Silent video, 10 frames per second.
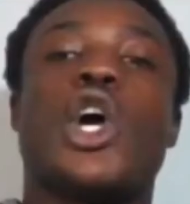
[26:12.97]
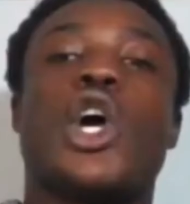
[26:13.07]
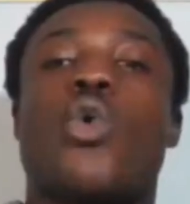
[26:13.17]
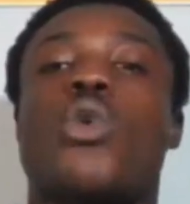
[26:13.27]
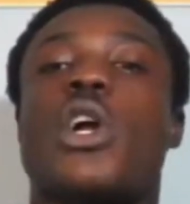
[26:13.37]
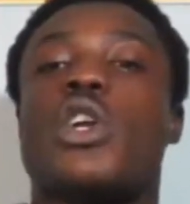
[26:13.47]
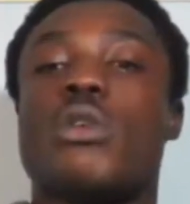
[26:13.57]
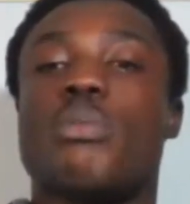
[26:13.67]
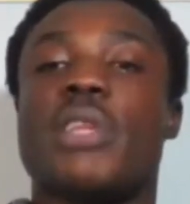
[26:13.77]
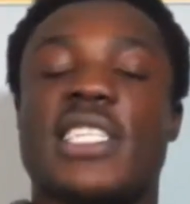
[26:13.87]
We're going to
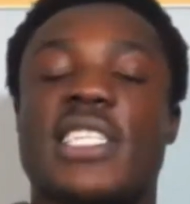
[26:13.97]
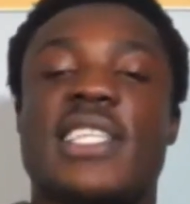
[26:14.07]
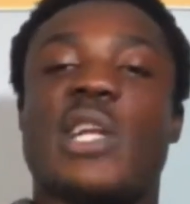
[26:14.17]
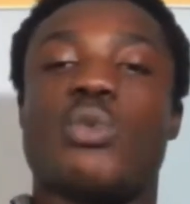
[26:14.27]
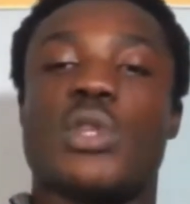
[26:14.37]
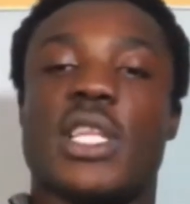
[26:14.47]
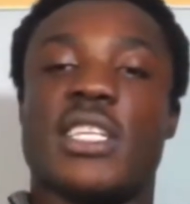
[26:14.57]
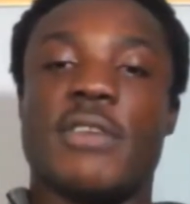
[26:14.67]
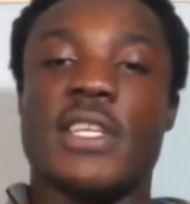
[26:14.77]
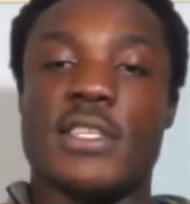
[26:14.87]
replace that with an
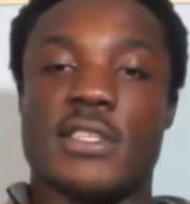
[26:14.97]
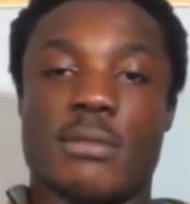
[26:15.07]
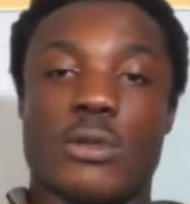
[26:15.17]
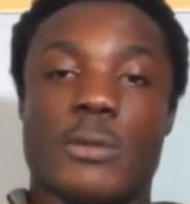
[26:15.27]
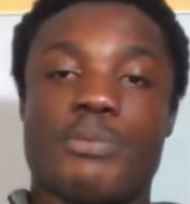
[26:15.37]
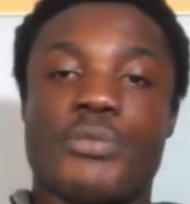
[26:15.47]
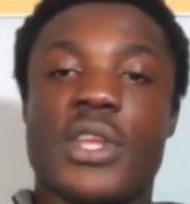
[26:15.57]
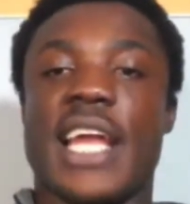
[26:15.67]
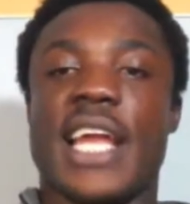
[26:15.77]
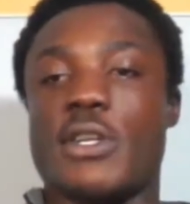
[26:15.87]
infinity symbol.
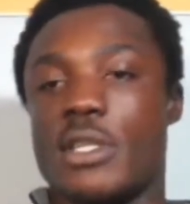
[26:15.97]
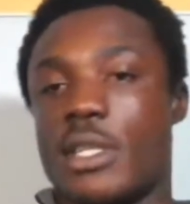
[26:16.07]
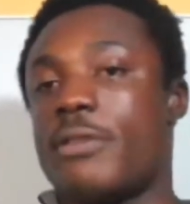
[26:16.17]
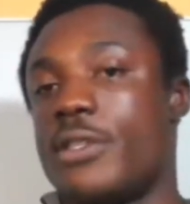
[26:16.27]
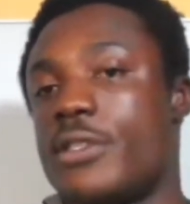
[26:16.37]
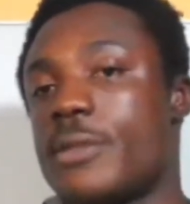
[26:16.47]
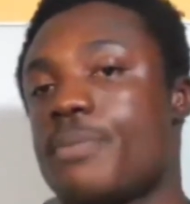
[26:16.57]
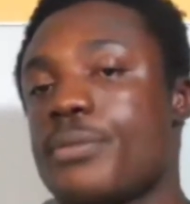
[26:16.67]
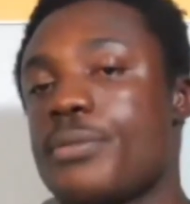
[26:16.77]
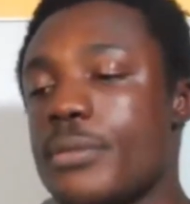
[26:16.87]
And here's the difference.
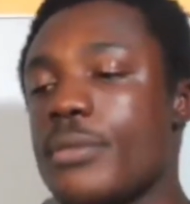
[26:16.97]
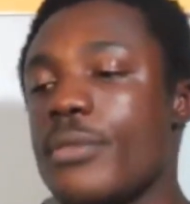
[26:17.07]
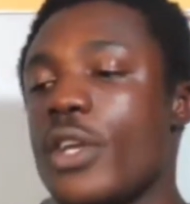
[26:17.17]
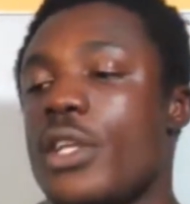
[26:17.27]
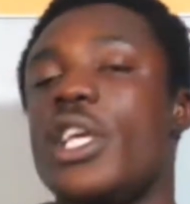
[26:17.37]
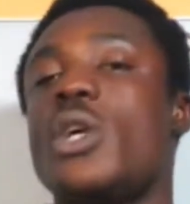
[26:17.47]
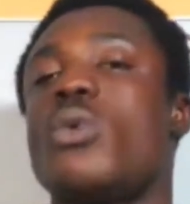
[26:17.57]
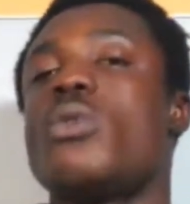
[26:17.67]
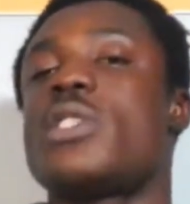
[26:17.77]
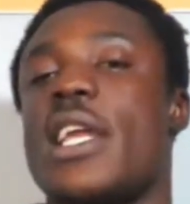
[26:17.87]
The equal
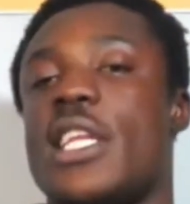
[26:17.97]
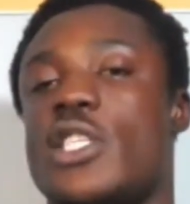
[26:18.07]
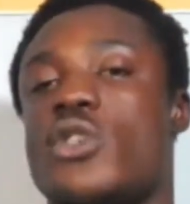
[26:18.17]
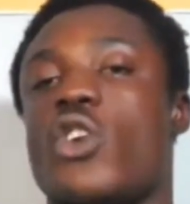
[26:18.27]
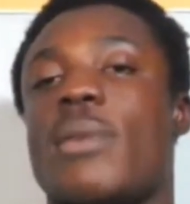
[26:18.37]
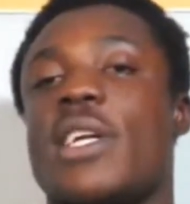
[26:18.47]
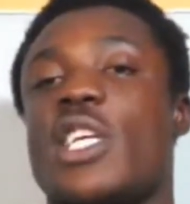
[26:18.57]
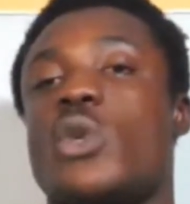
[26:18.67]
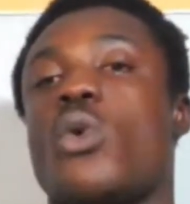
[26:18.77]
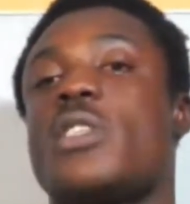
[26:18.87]
sign is talking about the
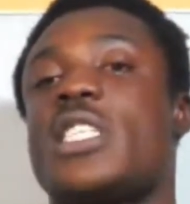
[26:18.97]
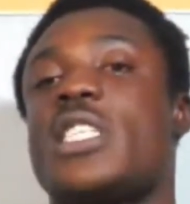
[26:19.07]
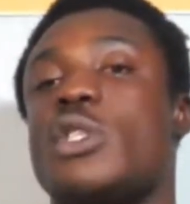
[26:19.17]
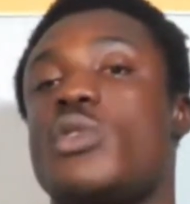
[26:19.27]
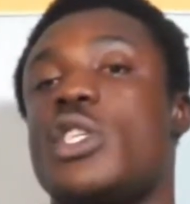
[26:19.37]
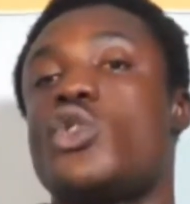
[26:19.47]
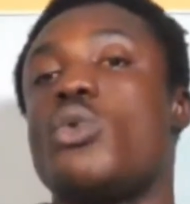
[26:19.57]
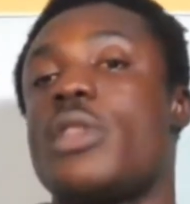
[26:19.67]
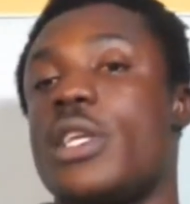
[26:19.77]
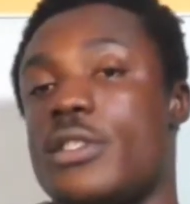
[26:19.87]
equality between two
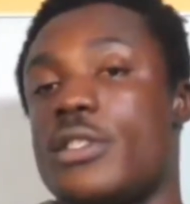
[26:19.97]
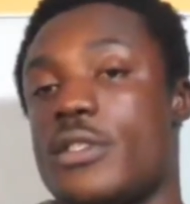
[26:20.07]
things,